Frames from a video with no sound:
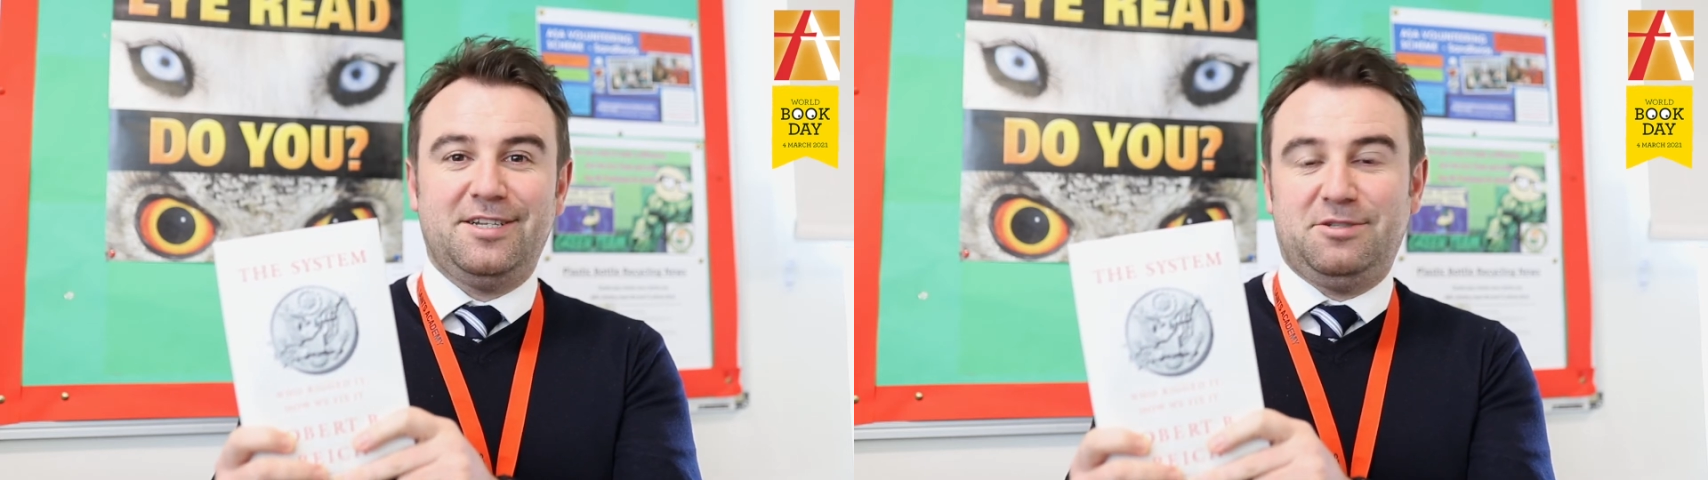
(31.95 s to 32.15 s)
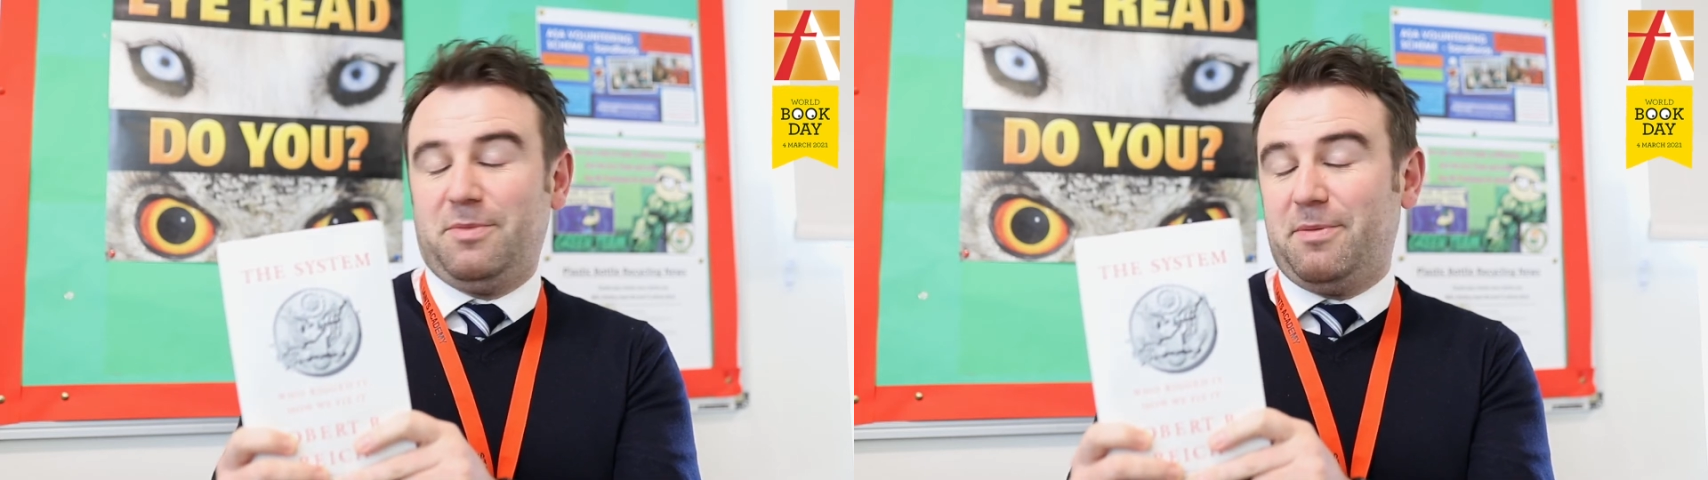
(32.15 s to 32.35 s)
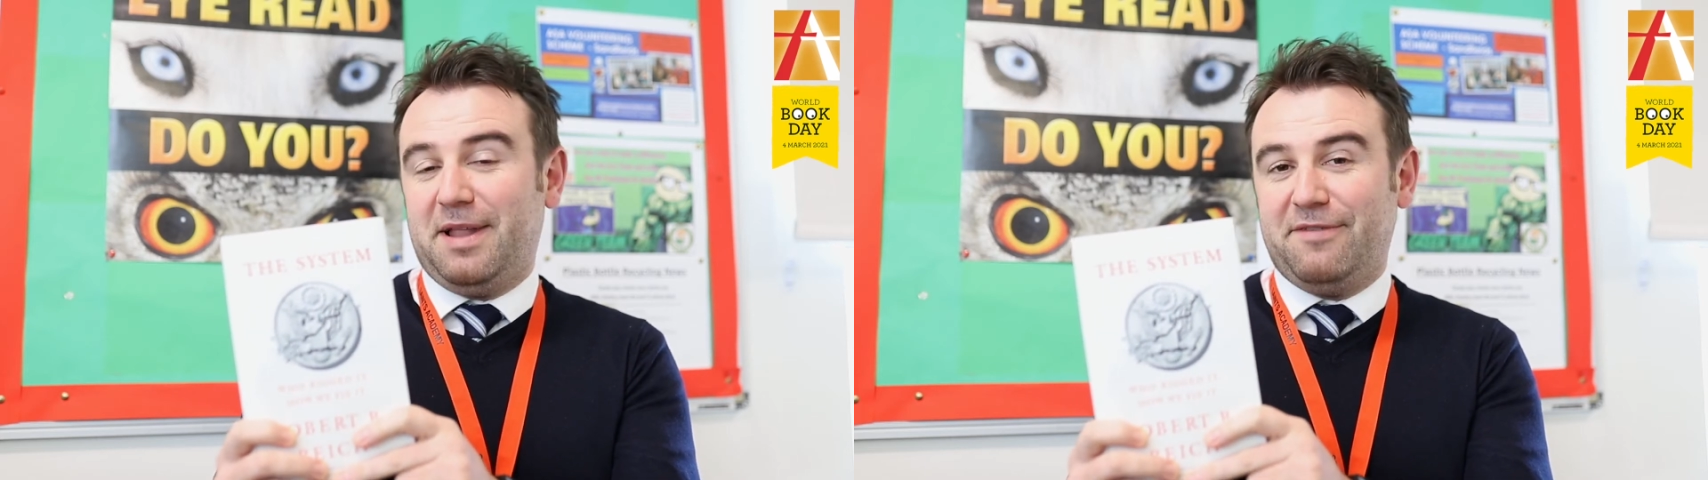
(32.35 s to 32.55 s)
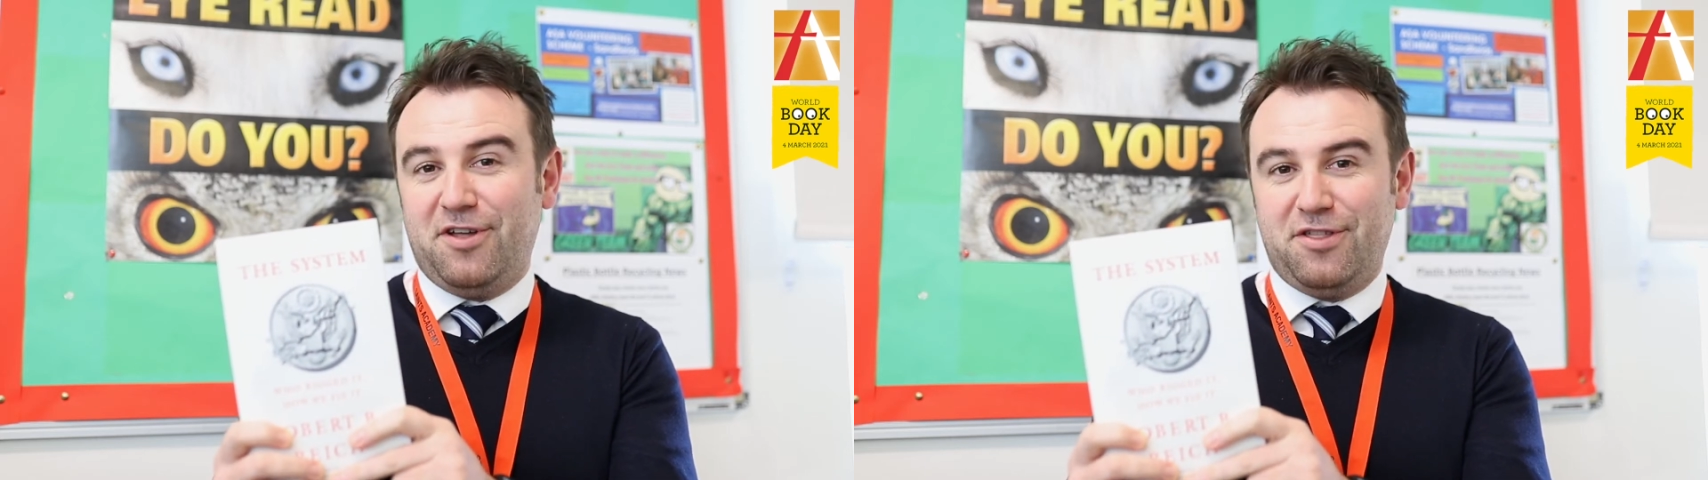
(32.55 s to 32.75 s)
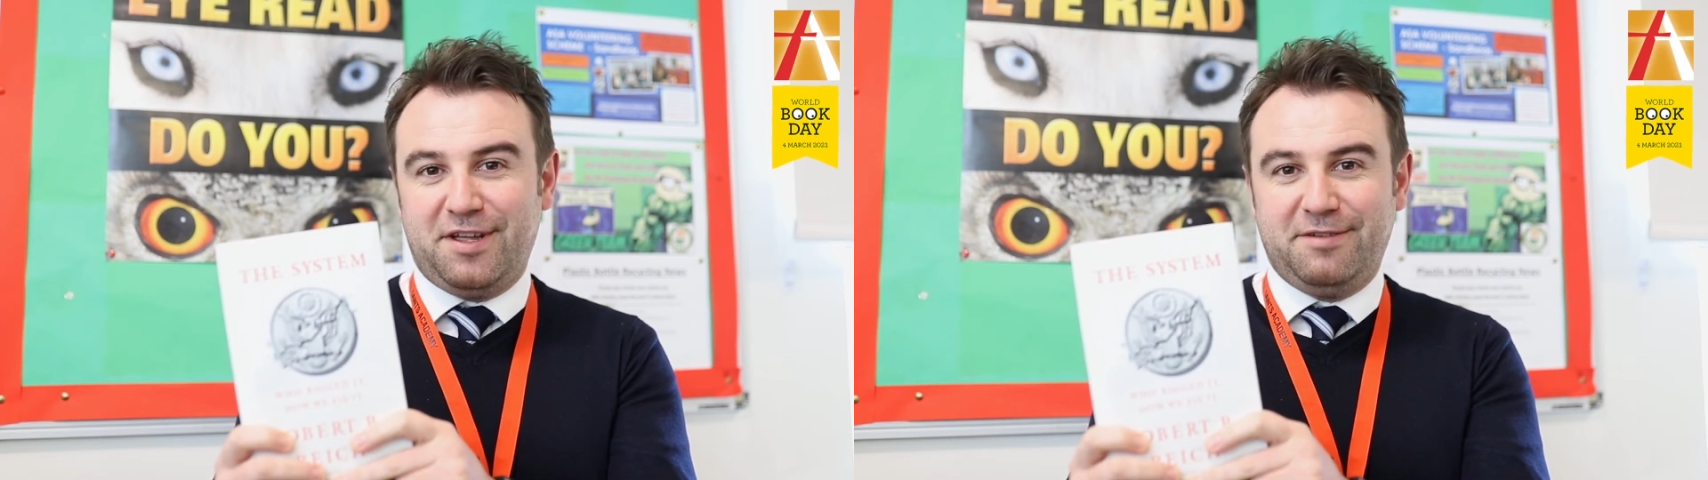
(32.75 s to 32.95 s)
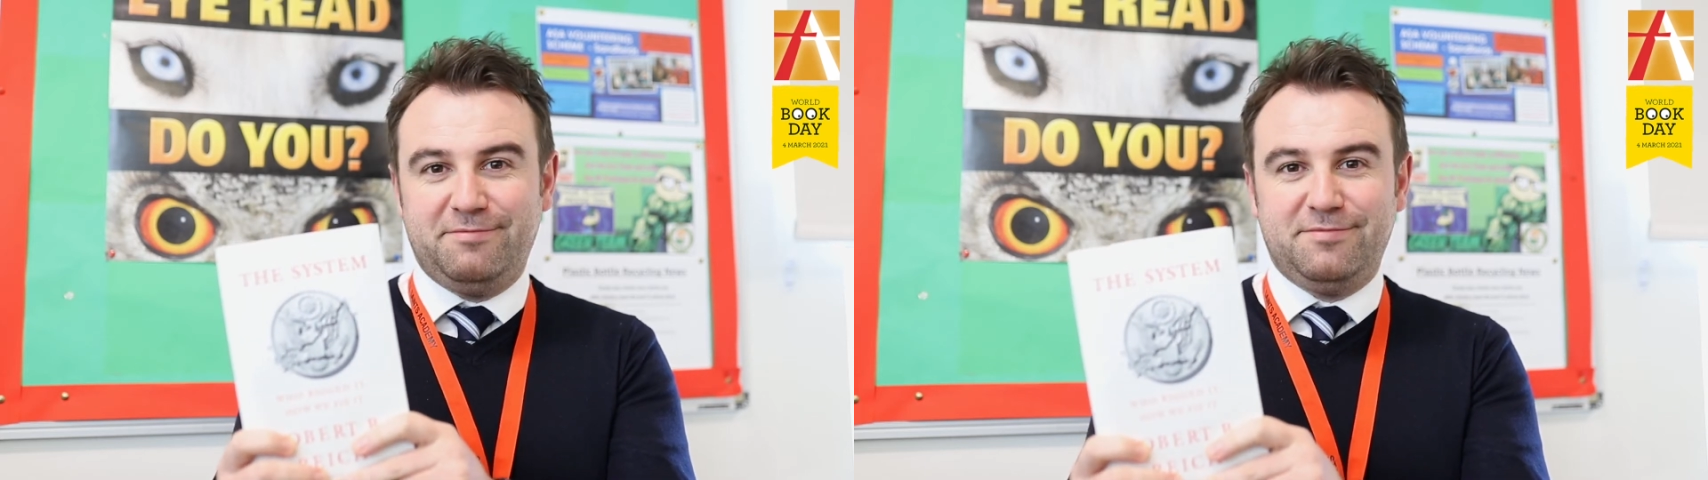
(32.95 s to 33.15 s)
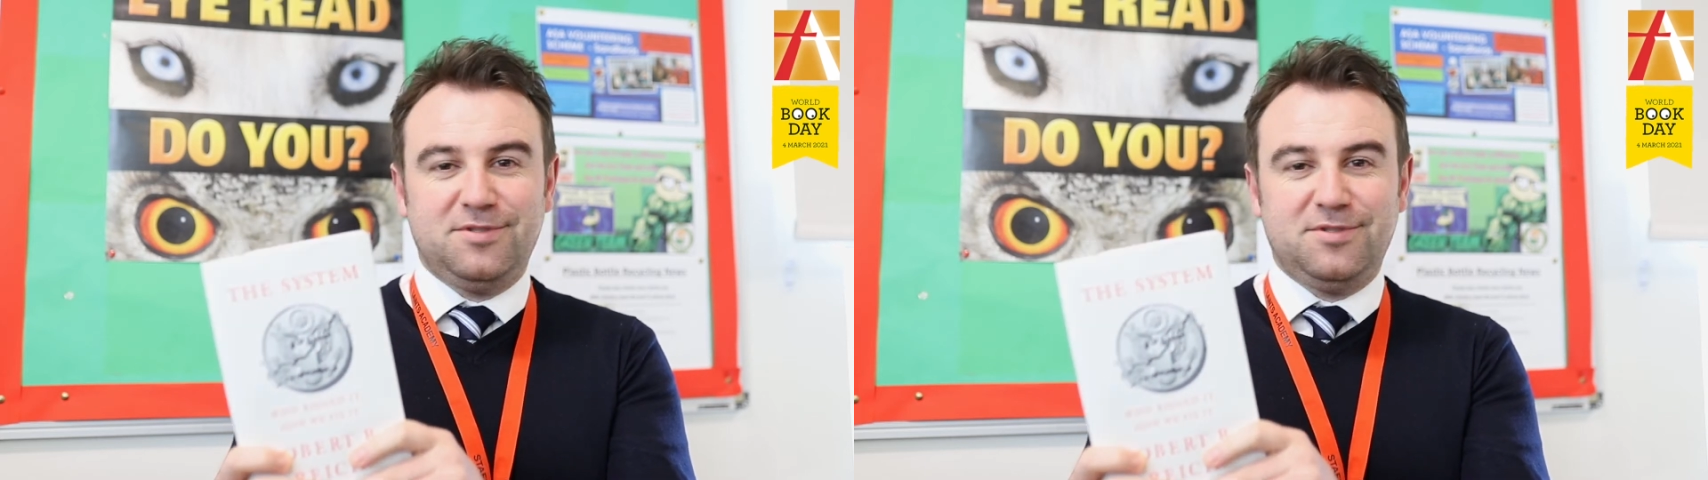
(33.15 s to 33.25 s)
and some people have nothing.